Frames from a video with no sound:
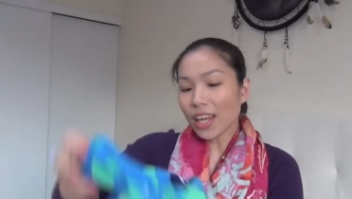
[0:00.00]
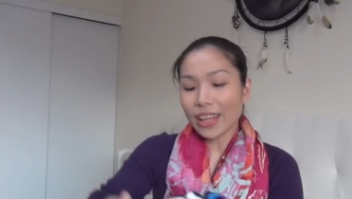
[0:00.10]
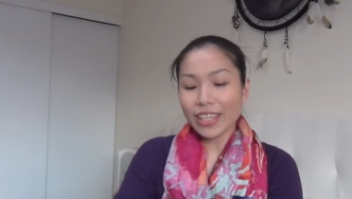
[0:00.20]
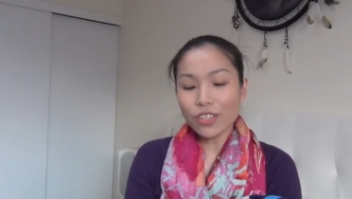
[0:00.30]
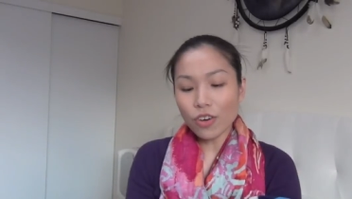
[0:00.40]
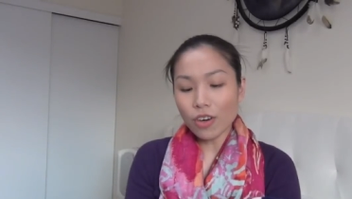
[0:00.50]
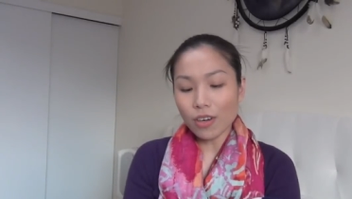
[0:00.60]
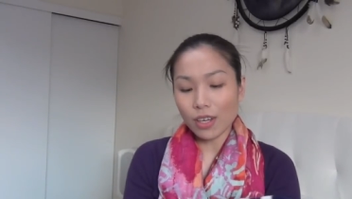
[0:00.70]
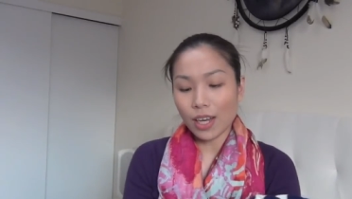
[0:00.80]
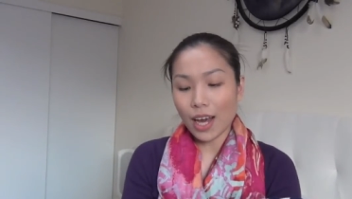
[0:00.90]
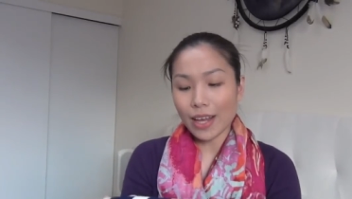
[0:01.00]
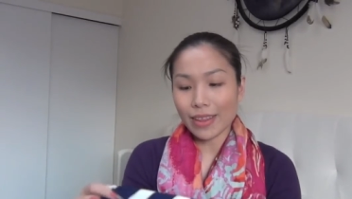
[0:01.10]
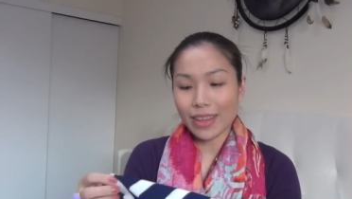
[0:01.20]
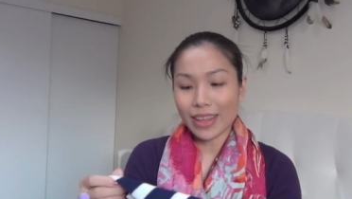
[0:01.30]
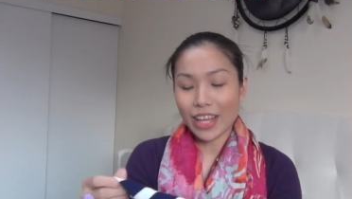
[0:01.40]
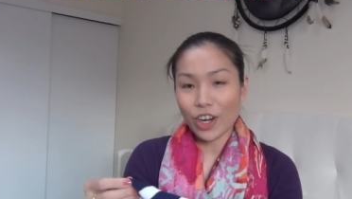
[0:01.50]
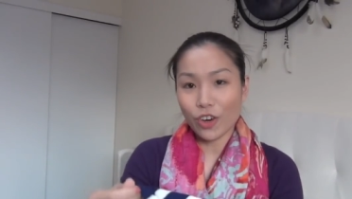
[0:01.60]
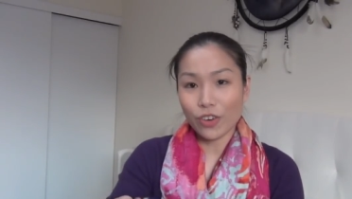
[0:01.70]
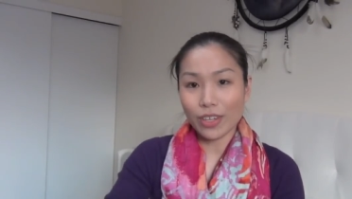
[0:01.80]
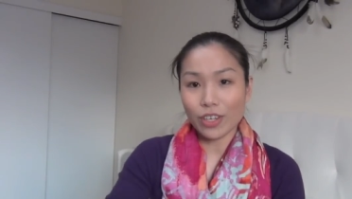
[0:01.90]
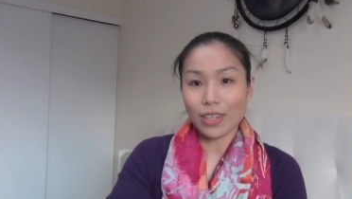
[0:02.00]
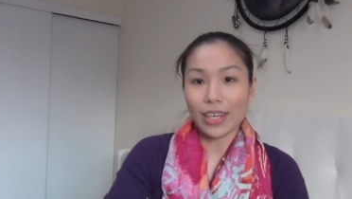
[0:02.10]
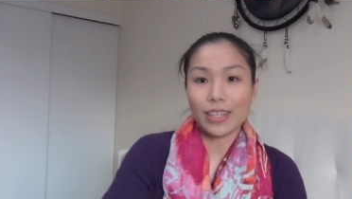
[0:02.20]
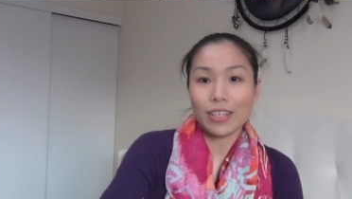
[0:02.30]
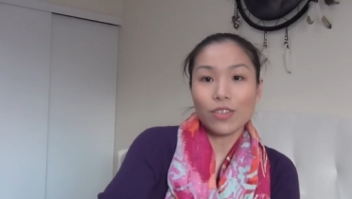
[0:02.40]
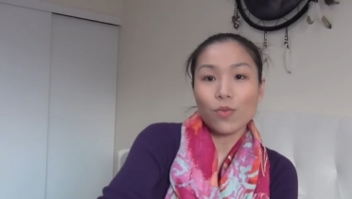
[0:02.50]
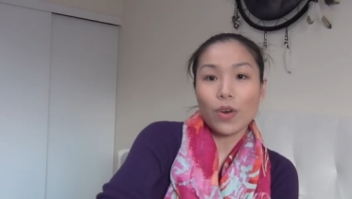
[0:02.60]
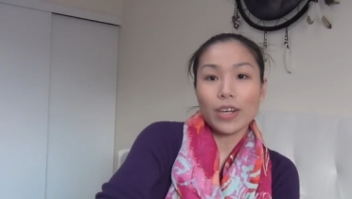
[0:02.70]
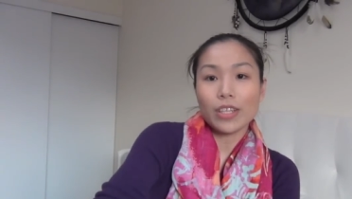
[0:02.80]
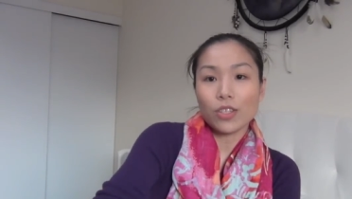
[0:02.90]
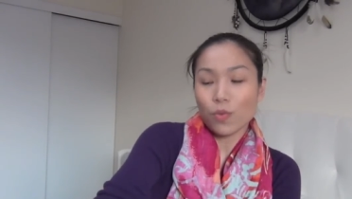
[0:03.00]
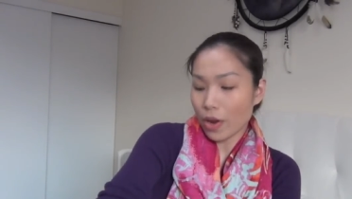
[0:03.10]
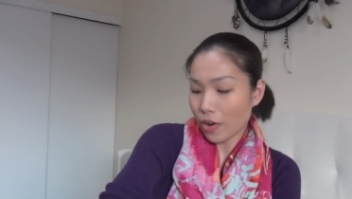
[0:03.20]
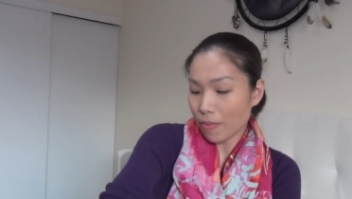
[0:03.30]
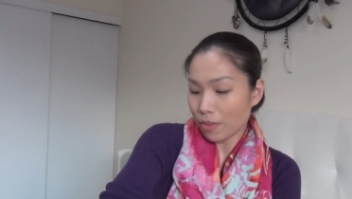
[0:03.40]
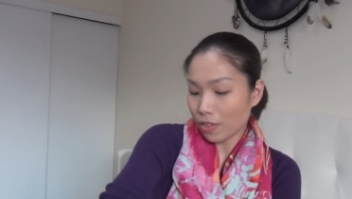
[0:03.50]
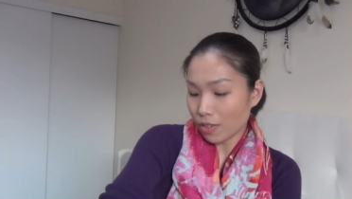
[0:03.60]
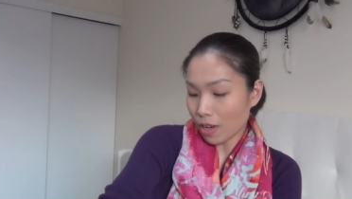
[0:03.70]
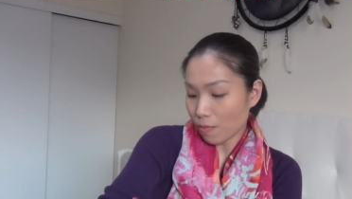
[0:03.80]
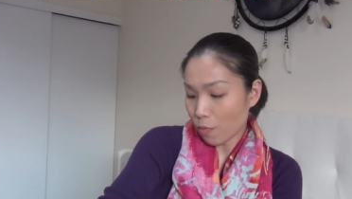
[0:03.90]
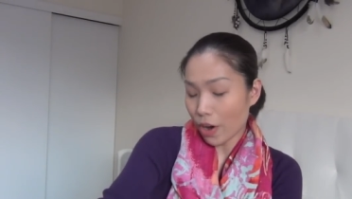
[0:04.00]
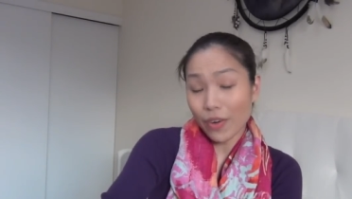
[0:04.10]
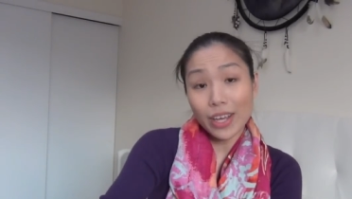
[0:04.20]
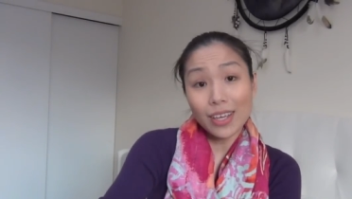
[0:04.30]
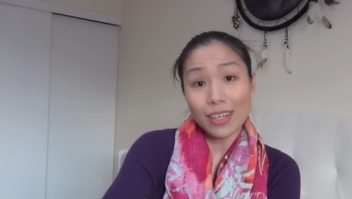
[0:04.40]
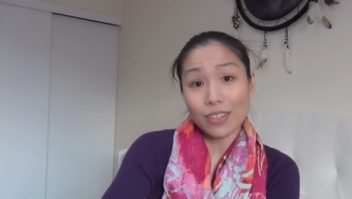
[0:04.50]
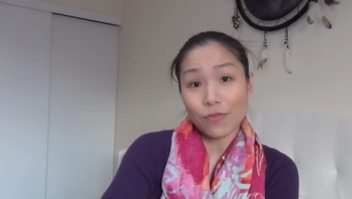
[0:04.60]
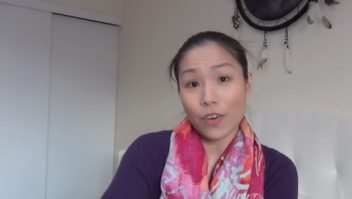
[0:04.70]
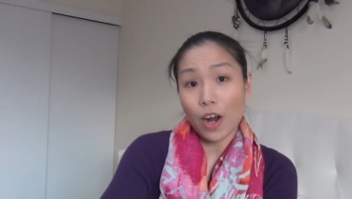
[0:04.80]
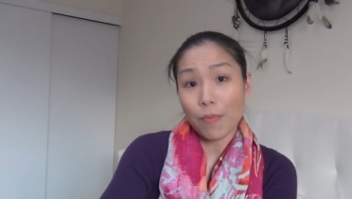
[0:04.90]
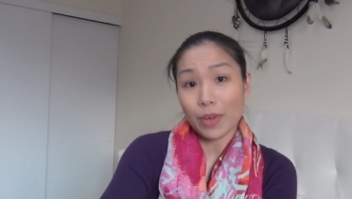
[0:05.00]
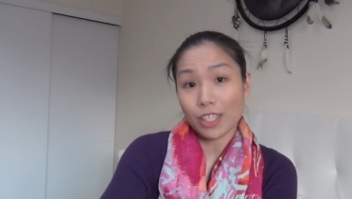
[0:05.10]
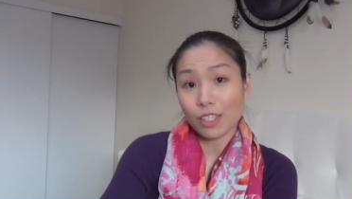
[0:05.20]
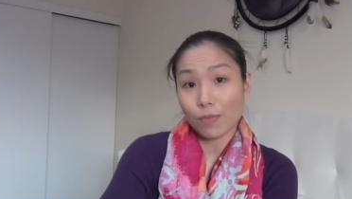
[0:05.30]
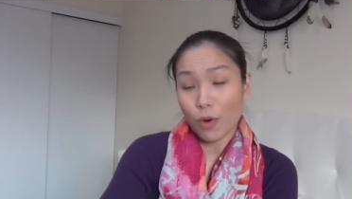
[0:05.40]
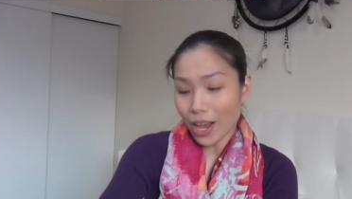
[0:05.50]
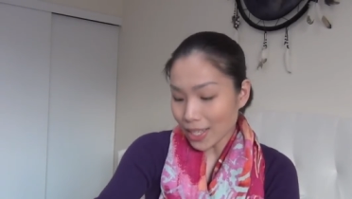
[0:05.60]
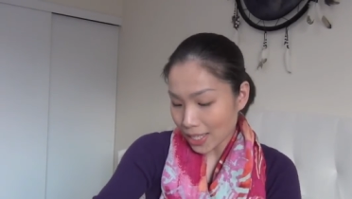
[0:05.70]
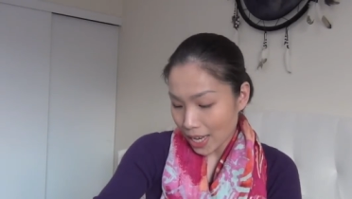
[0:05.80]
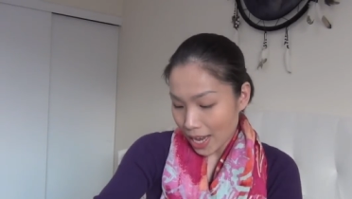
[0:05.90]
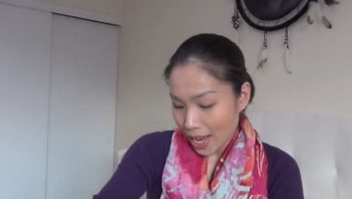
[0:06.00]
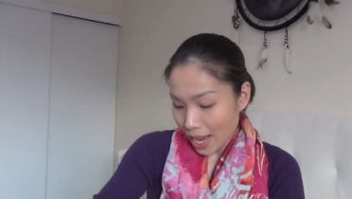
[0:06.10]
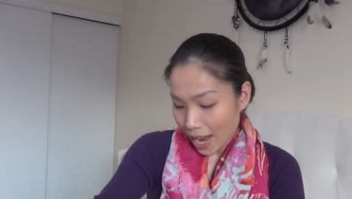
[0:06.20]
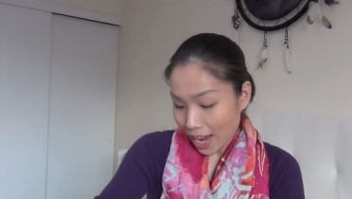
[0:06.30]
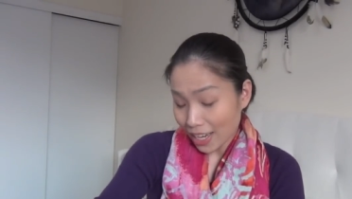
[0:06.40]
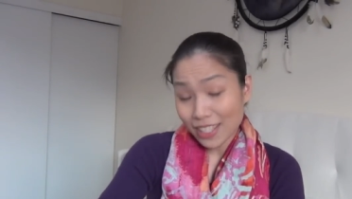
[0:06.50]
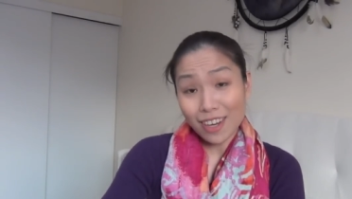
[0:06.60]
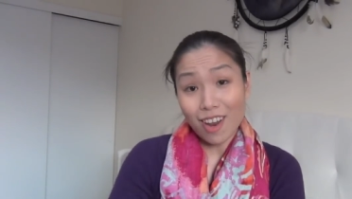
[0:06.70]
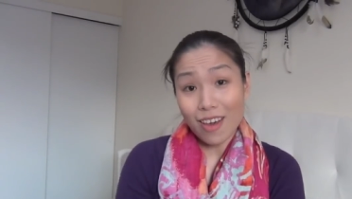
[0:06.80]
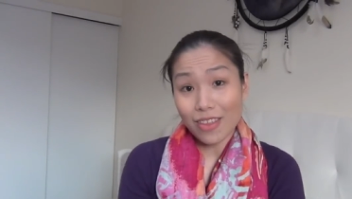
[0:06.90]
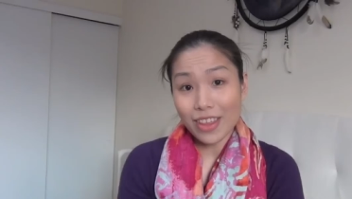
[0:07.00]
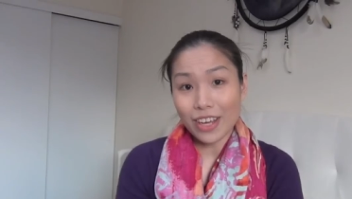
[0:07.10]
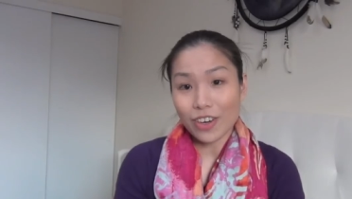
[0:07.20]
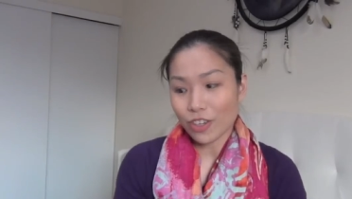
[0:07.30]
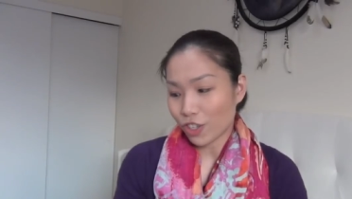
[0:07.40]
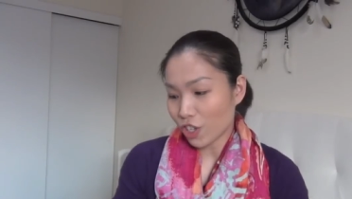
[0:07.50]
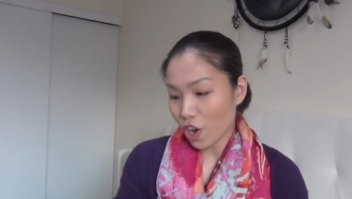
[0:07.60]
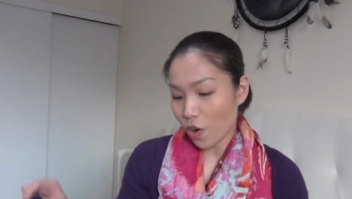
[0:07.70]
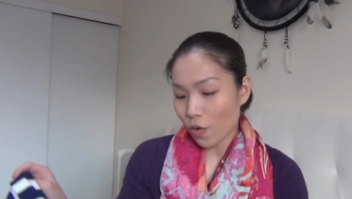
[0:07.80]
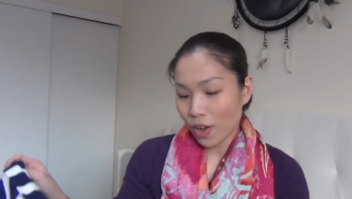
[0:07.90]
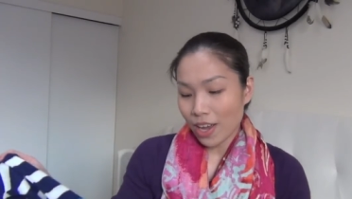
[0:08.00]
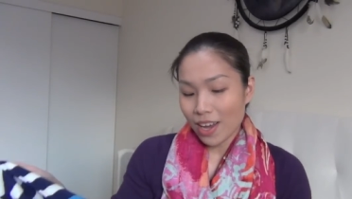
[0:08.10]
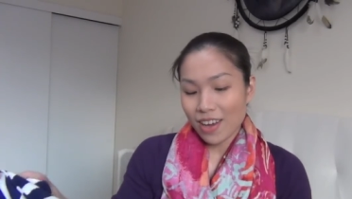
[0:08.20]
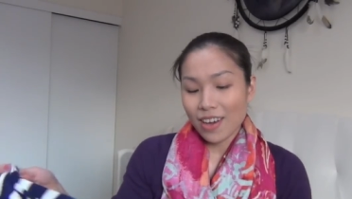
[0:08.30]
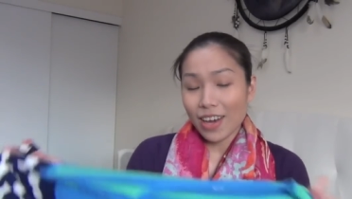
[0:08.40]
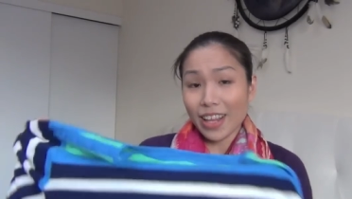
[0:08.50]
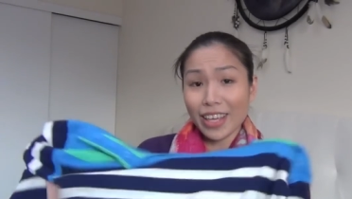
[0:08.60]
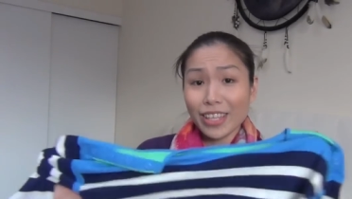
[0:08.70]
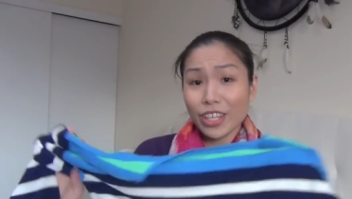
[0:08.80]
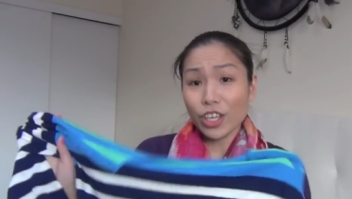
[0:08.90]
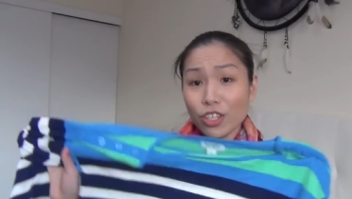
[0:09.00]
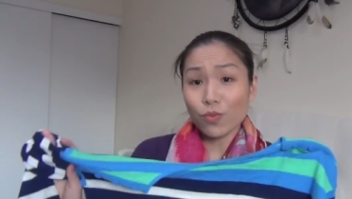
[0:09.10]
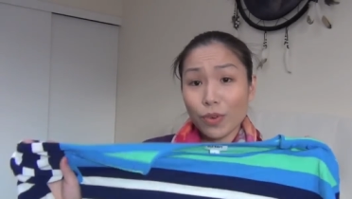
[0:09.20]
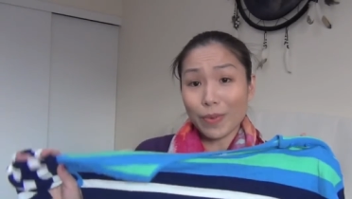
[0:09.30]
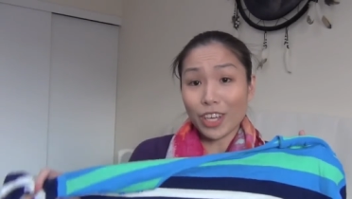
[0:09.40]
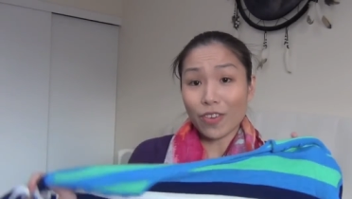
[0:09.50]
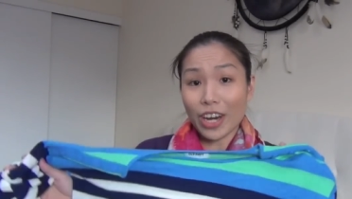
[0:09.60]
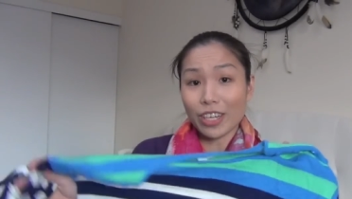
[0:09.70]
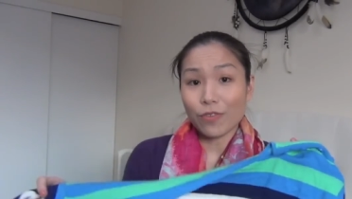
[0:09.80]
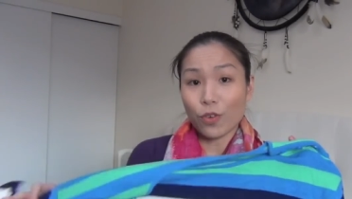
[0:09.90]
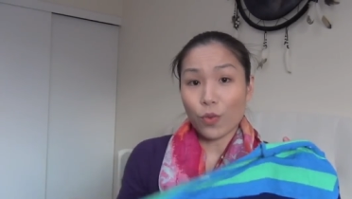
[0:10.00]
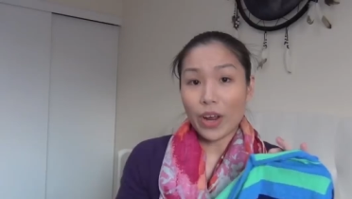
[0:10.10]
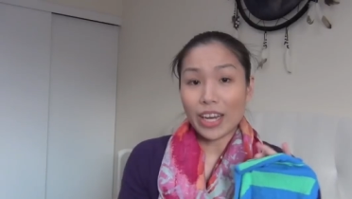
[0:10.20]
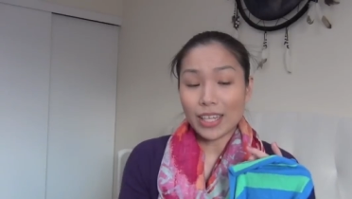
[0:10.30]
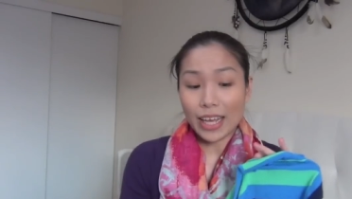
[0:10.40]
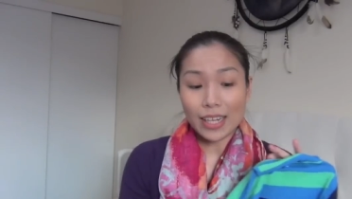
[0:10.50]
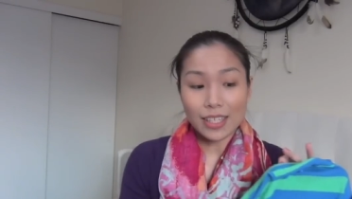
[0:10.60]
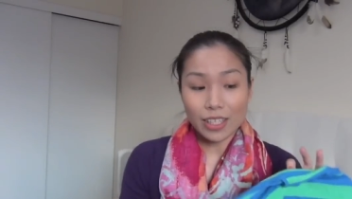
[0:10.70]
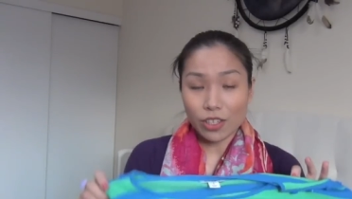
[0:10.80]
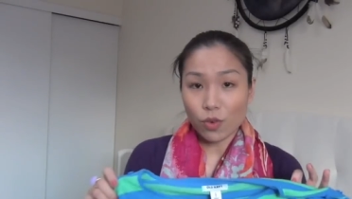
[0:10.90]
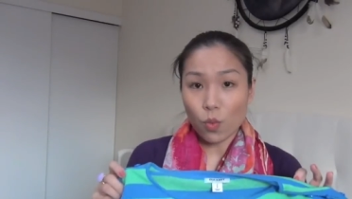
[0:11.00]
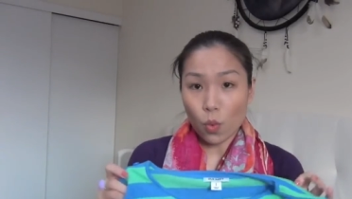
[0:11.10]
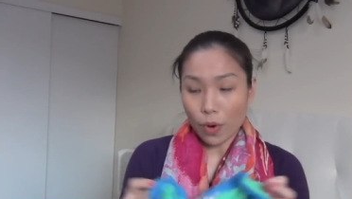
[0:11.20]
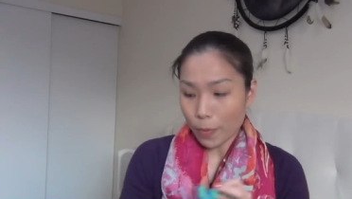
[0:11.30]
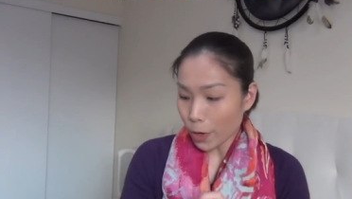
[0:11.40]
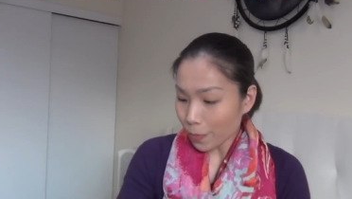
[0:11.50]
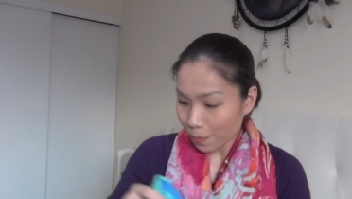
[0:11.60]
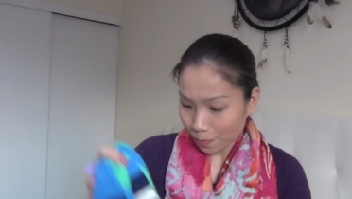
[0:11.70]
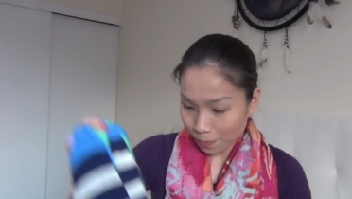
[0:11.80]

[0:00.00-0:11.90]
These are a lot thinner than, like this one, the sweater I'm, I'm wearing is from Express, and it's a lot thicker. So I think these would be great for when it gets a little warmer.